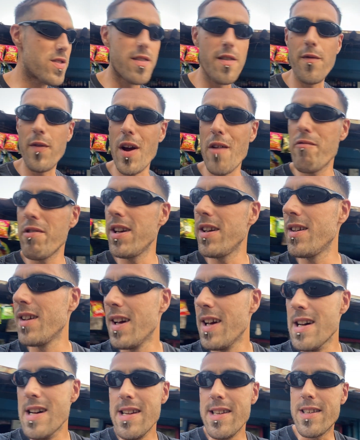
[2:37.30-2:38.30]
a very
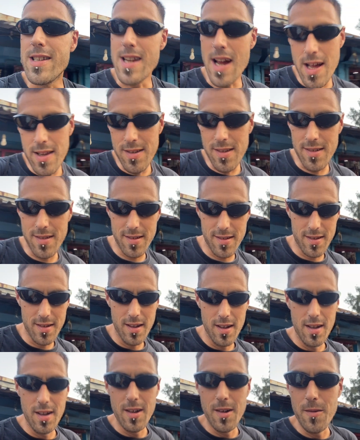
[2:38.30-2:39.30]
dense
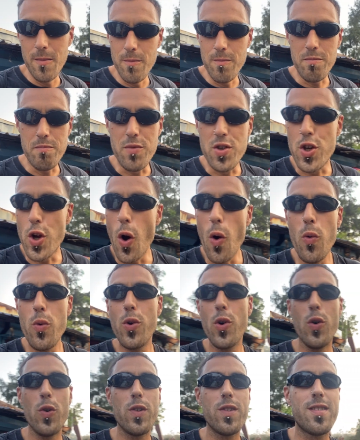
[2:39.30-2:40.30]

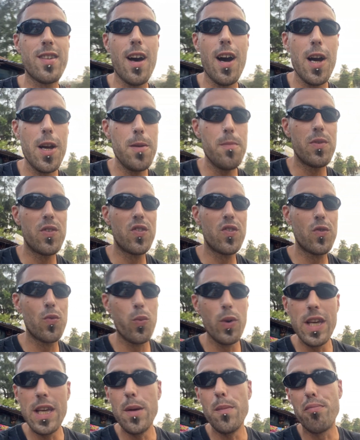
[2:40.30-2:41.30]
donut type
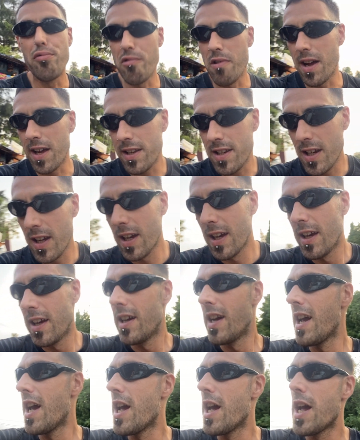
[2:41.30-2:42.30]
sweet bread.
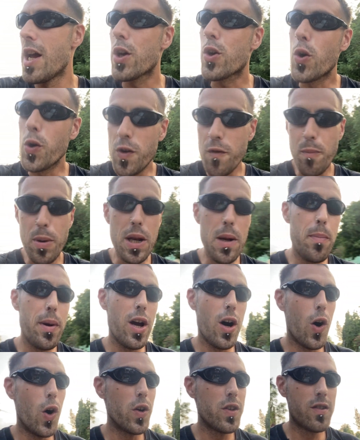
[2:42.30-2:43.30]
Could have been a bit
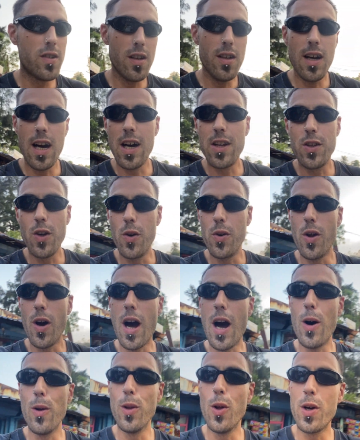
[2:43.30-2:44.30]
hotter. I don't know
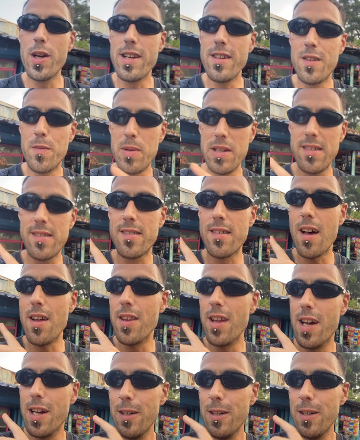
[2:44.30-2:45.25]
how long it's been sat there.